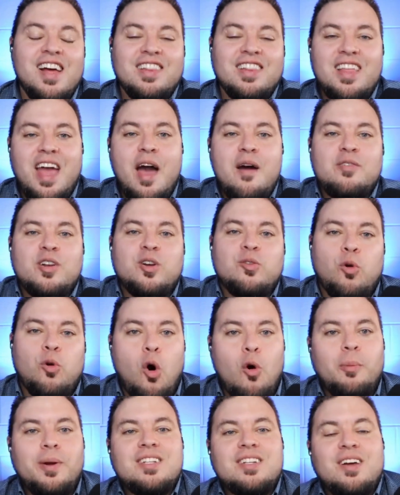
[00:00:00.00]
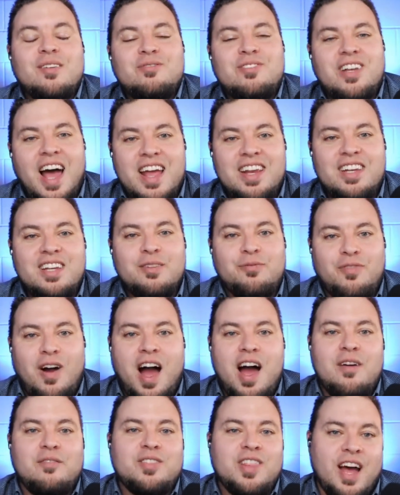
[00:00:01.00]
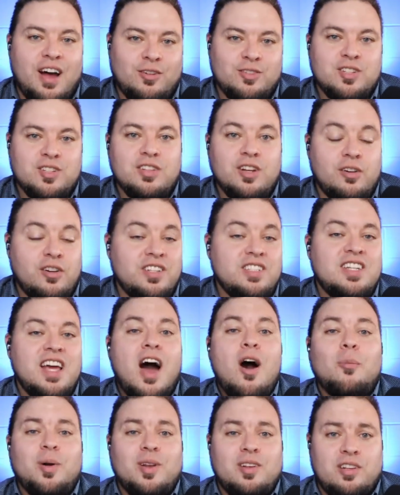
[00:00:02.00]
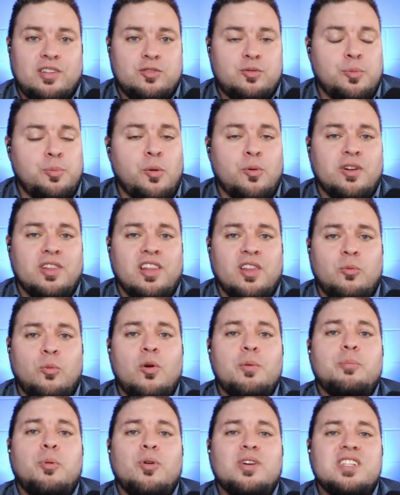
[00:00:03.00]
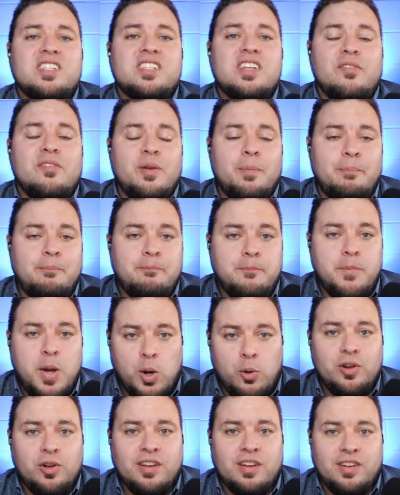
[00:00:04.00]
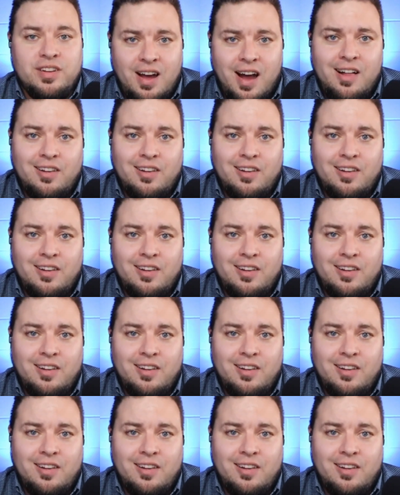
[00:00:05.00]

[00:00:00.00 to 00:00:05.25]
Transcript: They have an enrollment of 95,000. Their endowment is reportedly $1.7 billion.